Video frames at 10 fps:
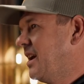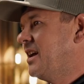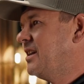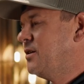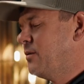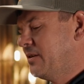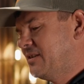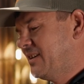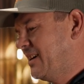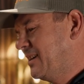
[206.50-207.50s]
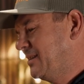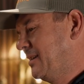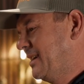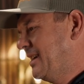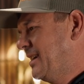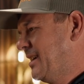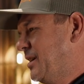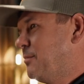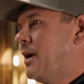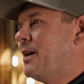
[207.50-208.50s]
And, you know, it's uh,
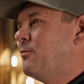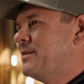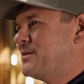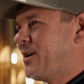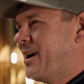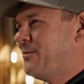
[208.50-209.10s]
buy once, cry